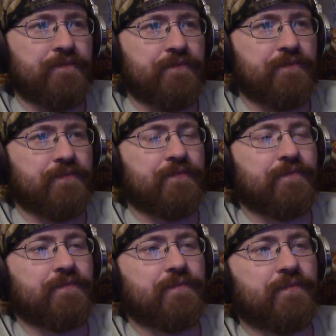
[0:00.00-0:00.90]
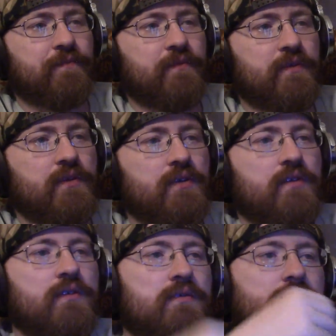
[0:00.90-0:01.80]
(no one is talking)